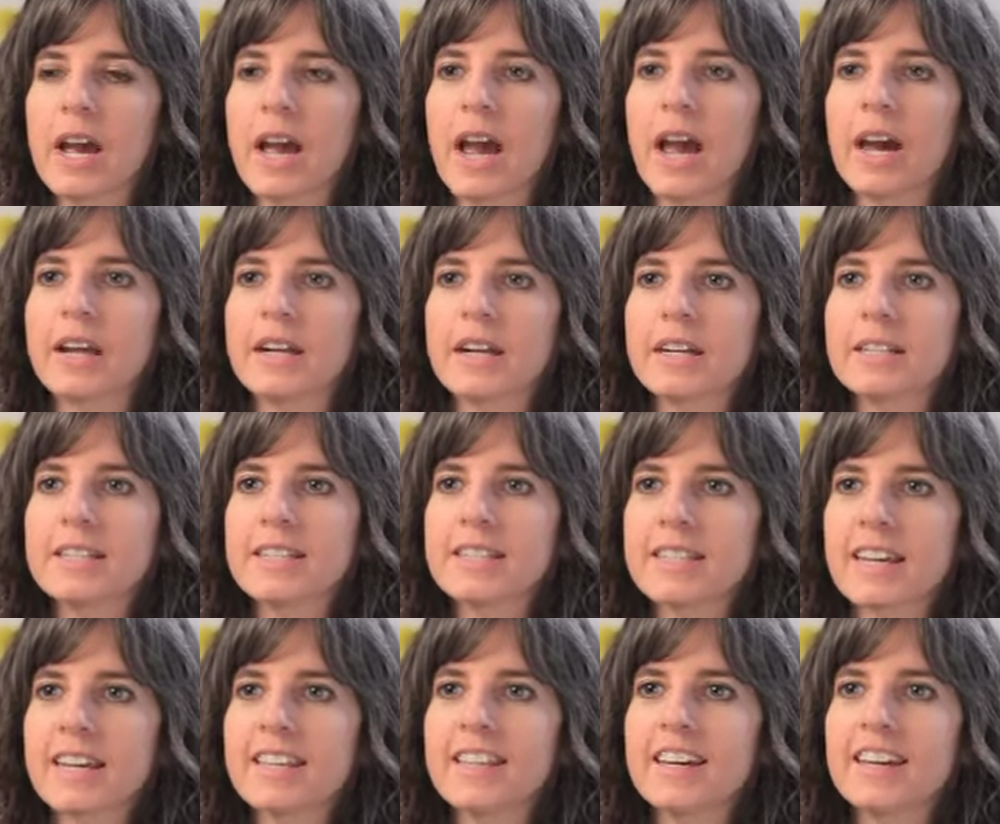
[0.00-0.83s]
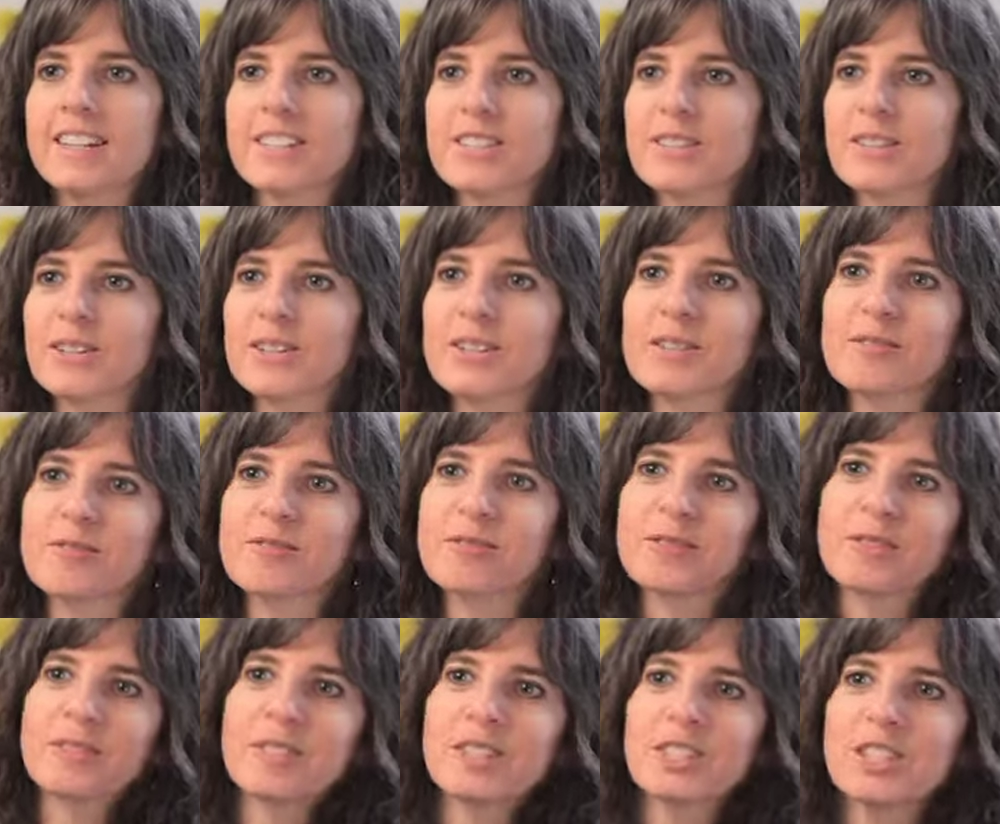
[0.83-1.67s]
And I say that sort of
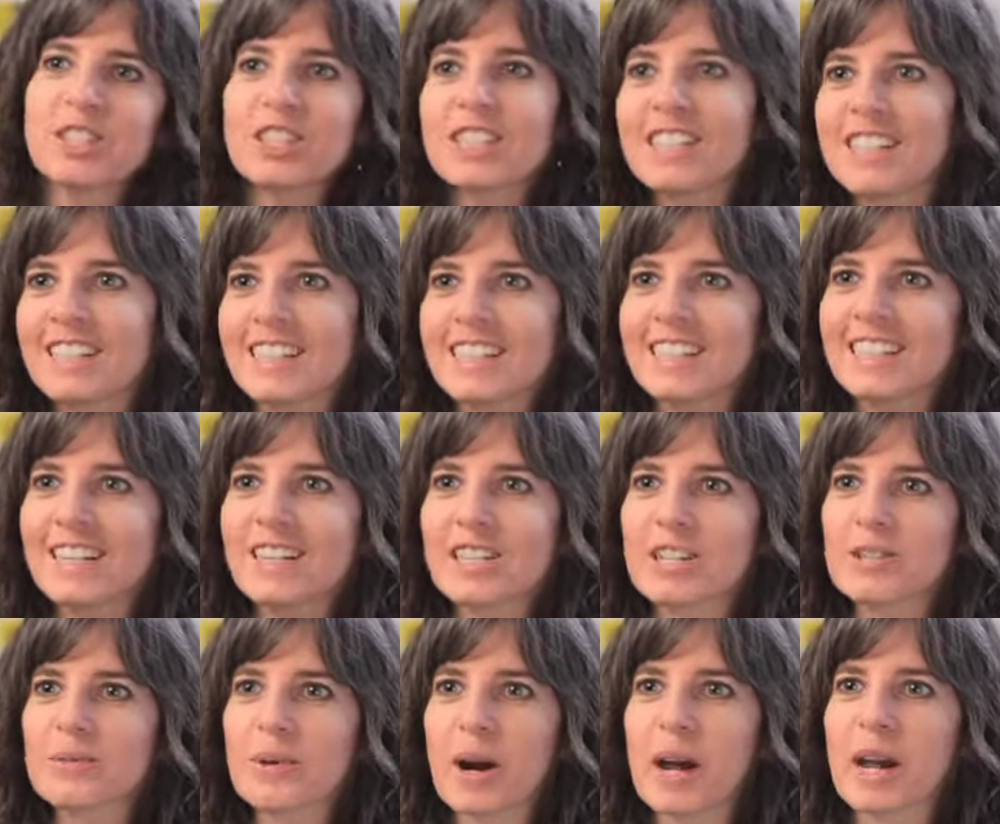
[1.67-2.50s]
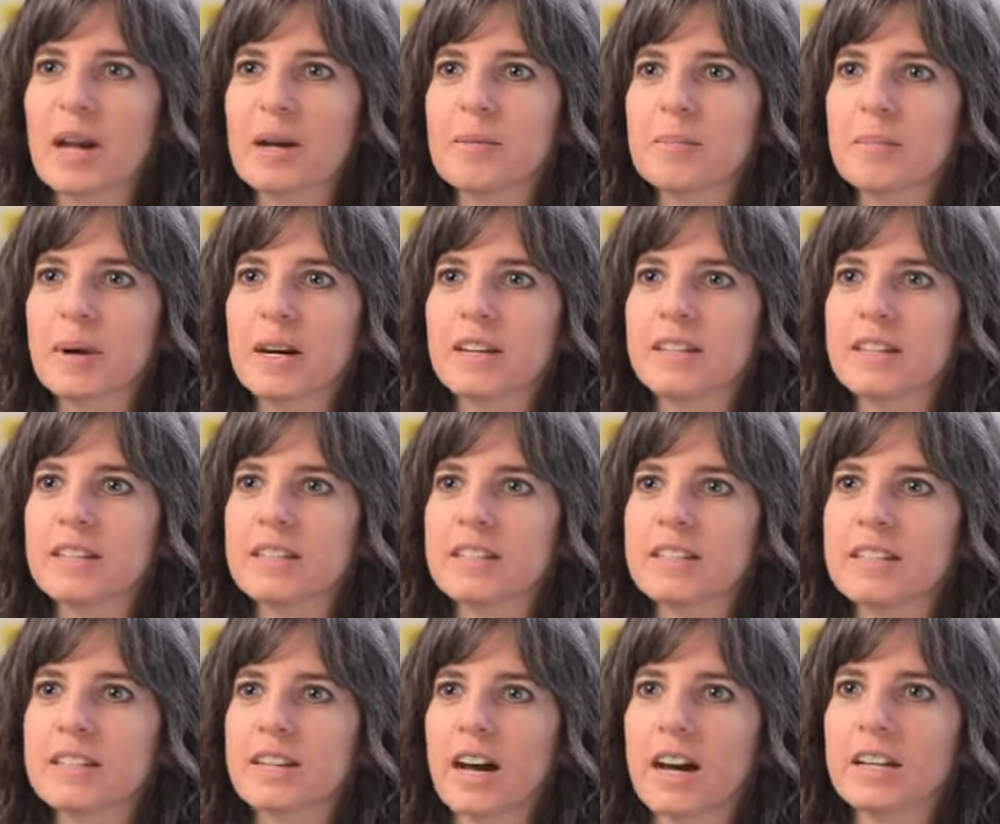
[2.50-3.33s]
cheeky in a way, but
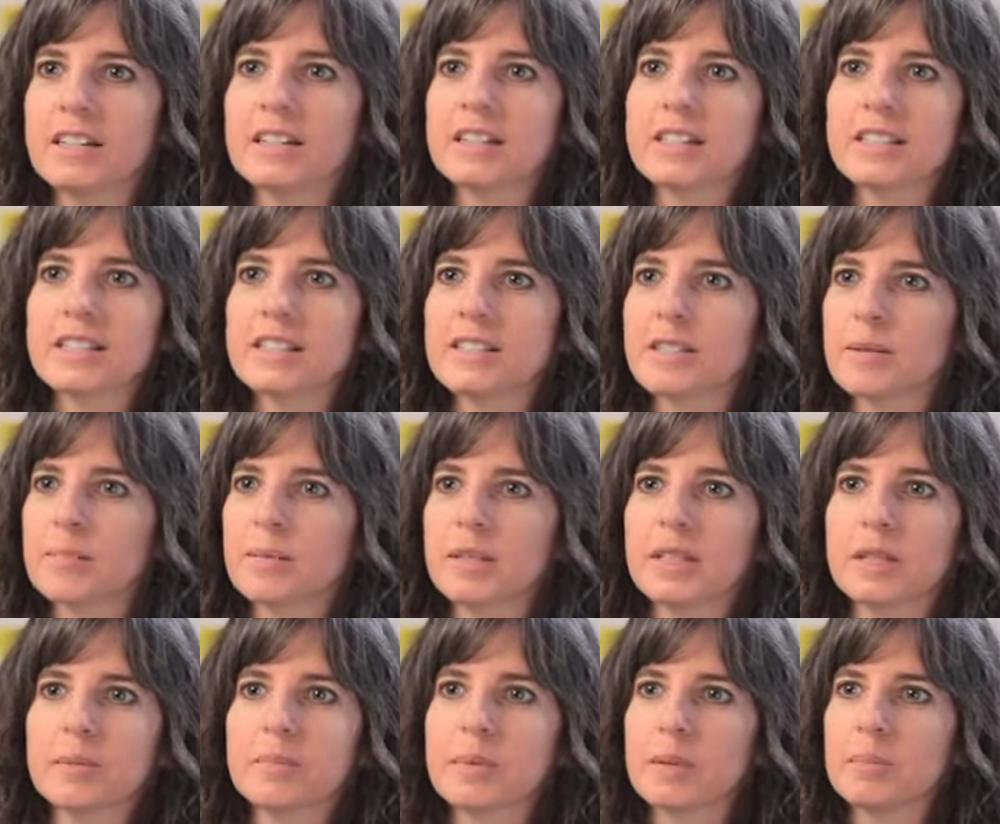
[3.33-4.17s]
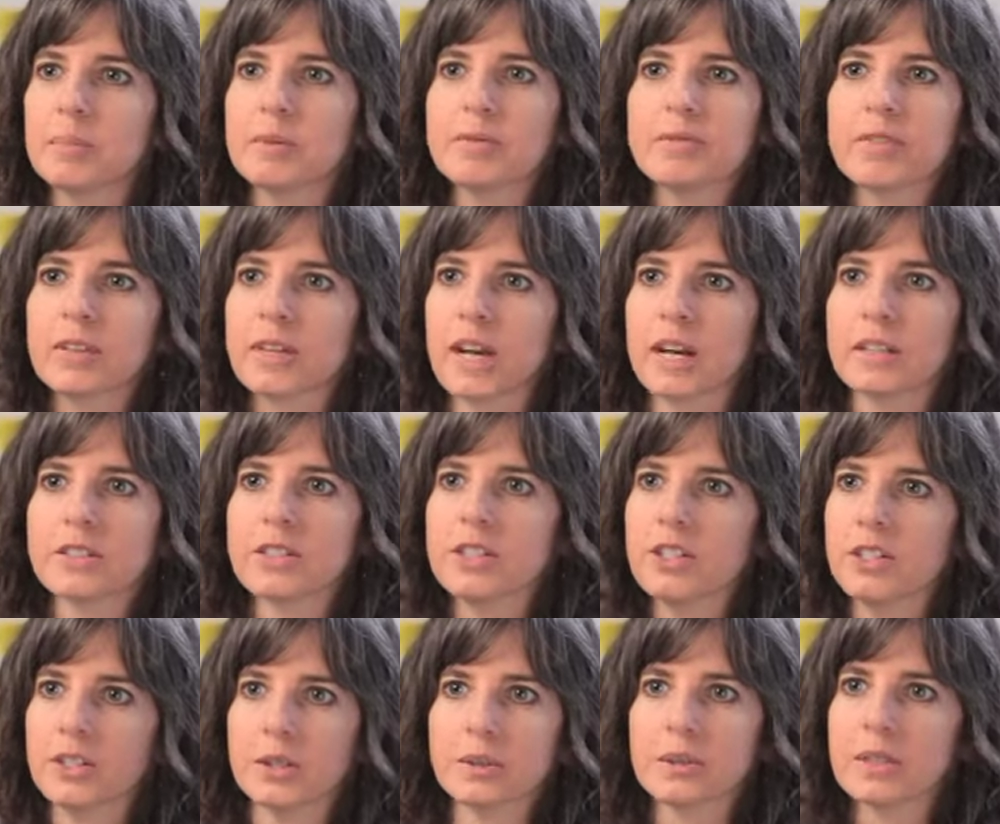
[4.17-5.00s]
it's honestly something that people forget to
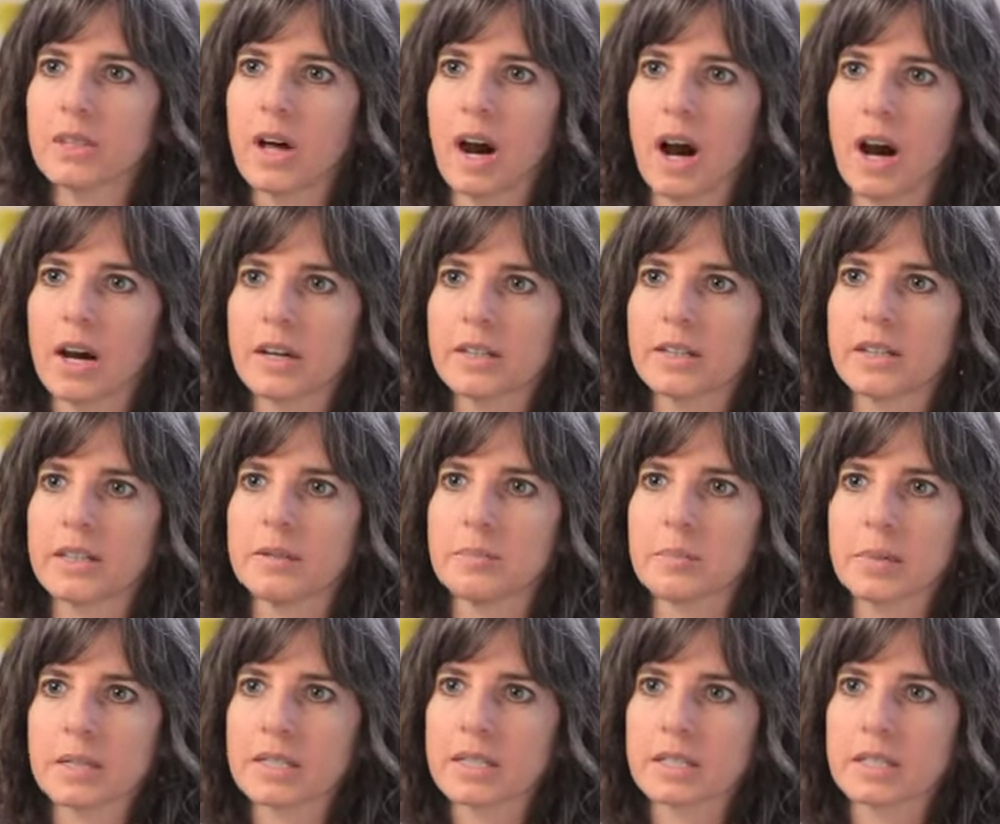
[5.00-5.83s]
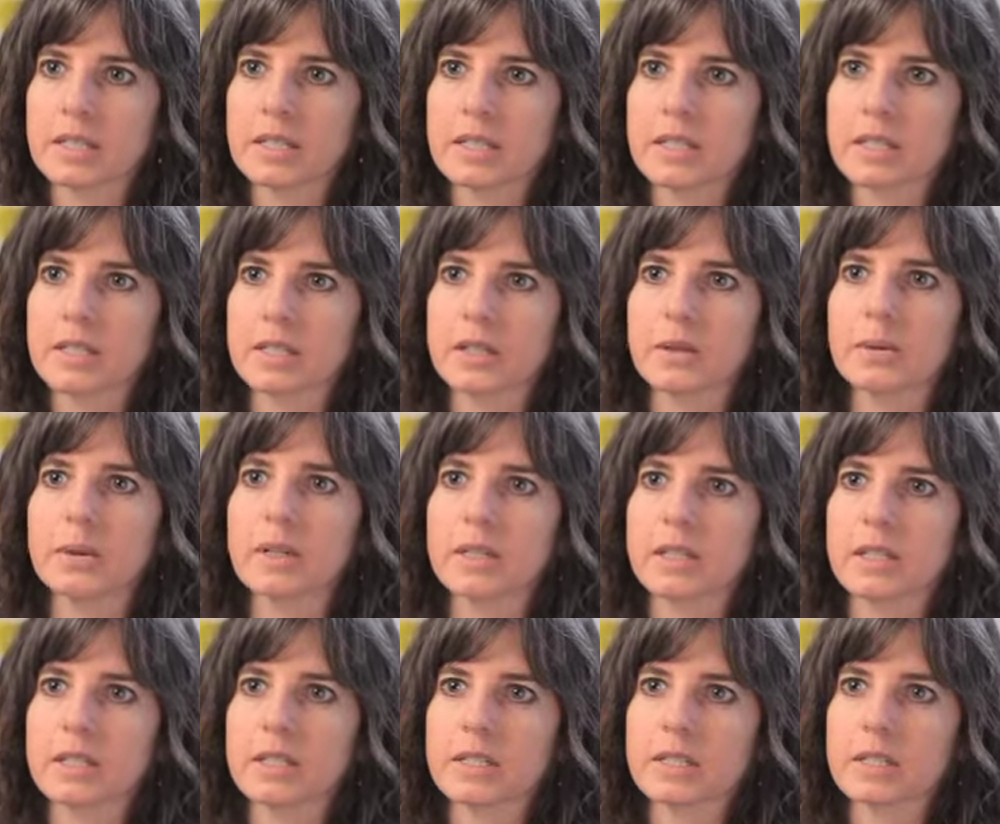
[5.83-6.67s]
do a lot in business and in
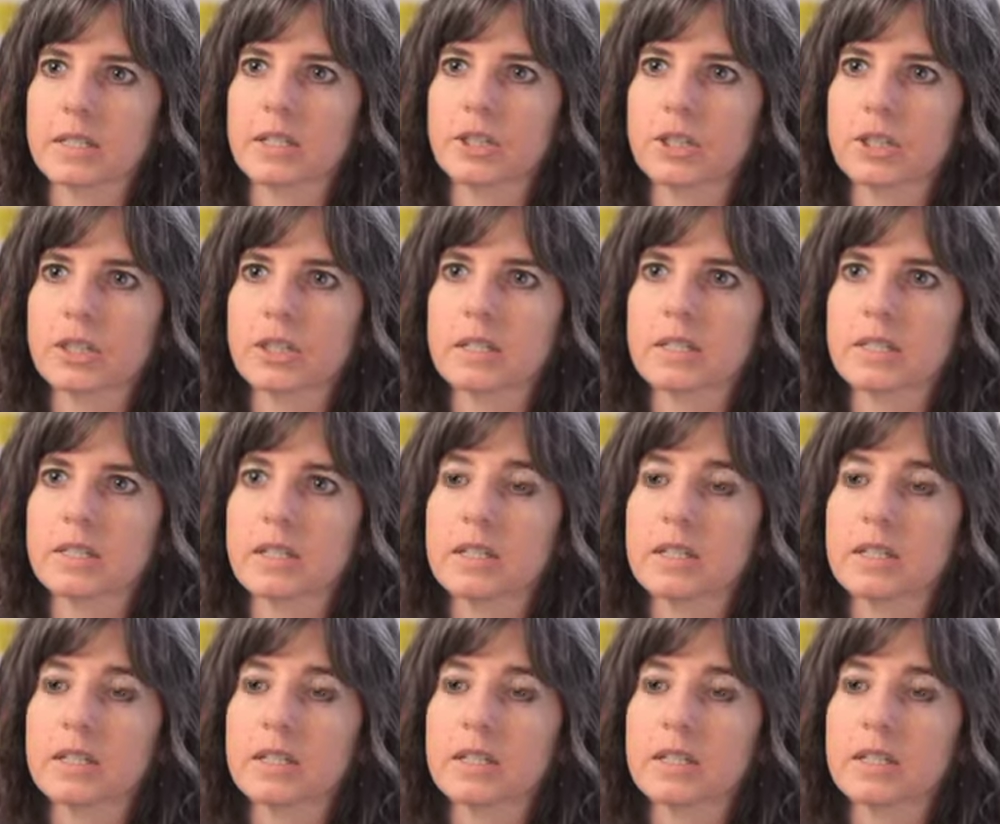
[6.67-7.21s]
organizations.